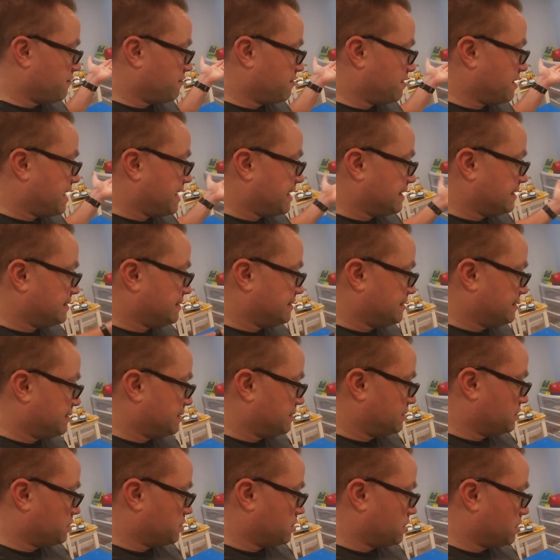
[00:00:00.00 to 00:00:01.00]
after that
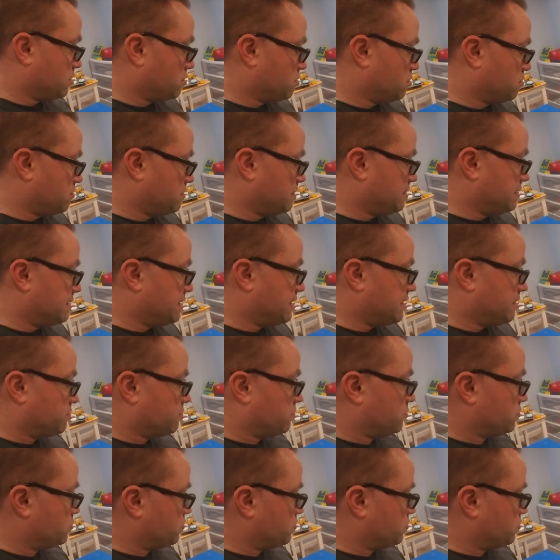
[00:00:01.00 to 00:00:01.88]
is uh, glue these down.